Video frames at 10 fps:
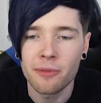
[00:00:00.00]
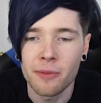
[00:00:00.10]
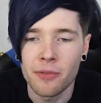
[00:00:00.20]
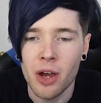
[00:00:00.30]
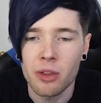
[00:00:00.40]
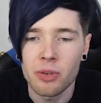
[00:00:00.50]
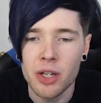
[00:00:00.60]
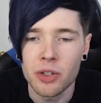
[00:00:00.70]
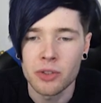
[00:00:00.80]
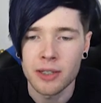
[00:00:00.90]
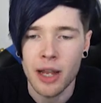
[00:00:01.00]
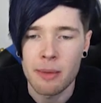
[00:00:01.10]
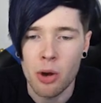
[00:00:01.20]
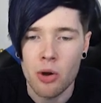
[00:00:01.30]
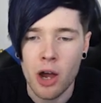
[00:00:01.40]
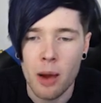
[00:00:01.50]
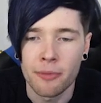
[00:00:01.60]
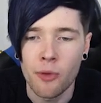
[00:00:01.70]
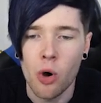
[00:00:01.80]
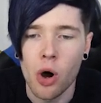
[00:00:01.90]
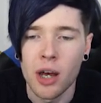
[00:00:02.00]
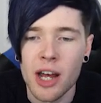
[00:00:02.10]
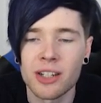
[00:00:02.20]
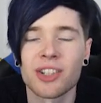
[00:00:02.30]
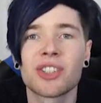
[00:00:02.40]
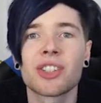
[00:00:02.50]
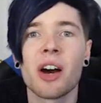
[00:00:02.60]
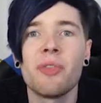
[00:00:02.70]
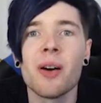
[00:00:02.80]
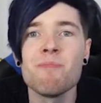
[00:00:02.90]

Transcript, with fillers: from further regions until I bulk up. Four, discover